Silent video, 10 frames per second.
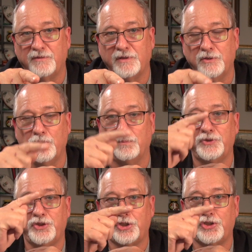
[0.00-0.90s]
of a loop
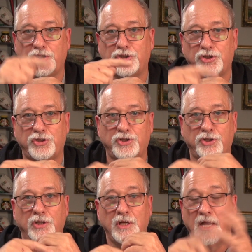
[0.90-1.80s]

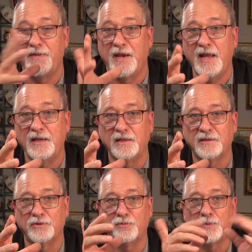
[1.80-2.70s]
and then ending the
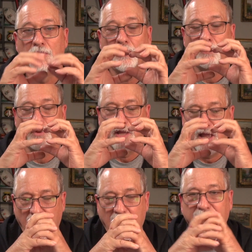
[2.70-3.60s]
loop. We
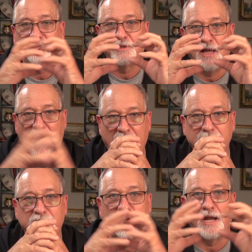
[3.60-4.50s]
have to
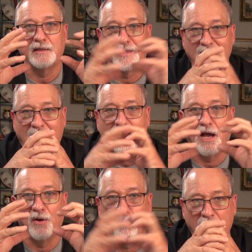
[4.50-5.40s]
abstract that
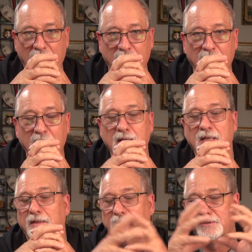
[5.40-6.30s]
away.
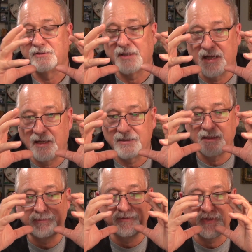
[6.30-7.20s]
This is the
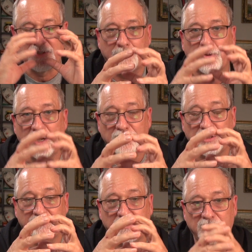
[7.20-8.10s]
concept of
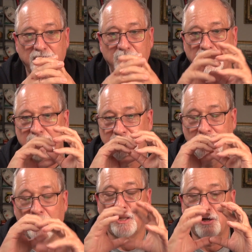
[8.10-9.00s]
separation of concerns.
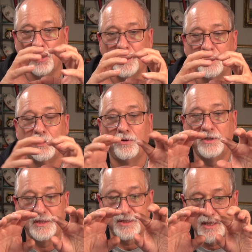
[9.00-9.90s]
Our calling
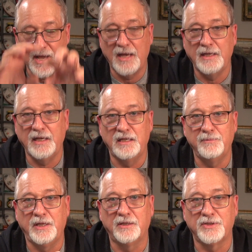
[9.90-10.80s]
code does not need to
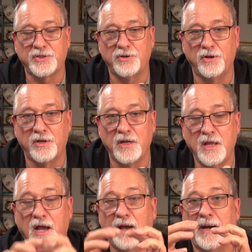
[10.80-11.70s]
be concerned
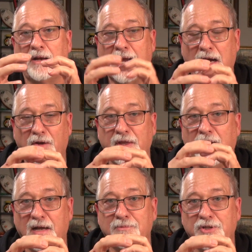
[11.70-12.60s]
about how the
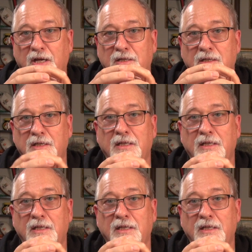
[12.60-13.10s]
object